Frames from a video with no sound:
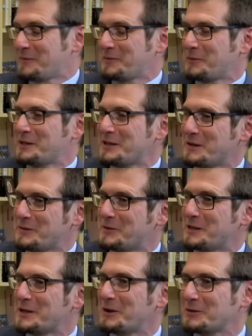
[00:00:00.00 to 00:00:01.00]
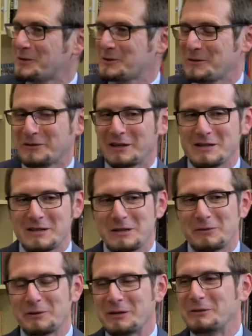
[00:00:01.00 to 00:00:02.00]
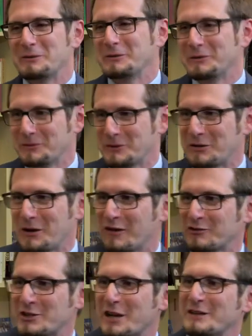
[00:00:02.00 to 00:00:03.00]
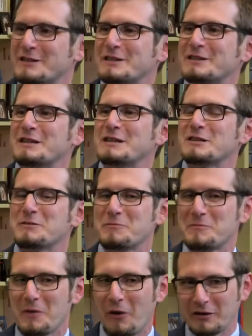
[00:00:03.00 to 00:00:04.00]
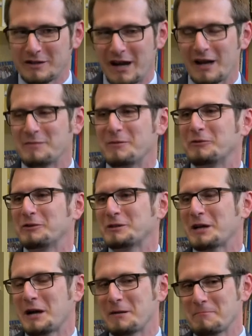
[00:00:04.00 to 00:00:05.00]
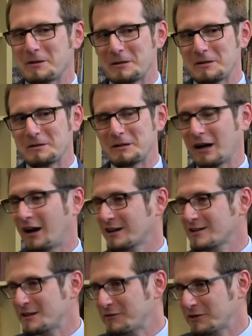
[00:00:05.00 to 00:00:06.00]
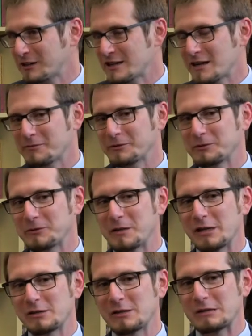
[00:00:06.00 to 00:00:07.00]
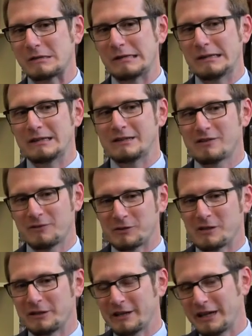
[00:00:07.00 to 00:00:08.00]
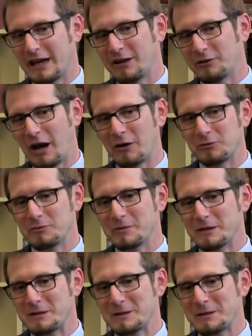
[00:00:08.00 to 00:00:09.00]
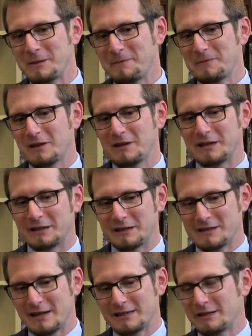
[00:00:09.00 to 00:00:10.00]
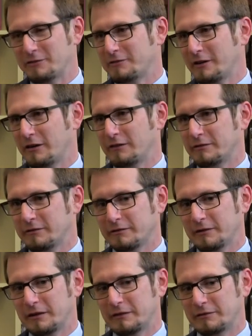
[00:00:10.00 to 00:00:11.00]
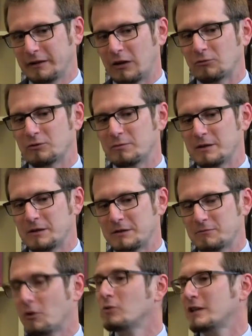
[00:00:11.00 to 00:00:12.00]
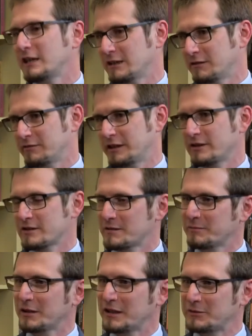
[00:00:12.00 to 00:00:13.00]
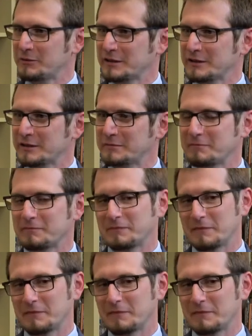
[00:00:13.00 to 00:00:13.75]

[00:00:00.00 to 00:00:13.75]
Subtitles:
We see all sorts of things. And then when you have a chance to see them time over time, the Coxey, for example, that I mentioned, was looking at how Rubens and this idea of how Rubens rotated figures and played with them.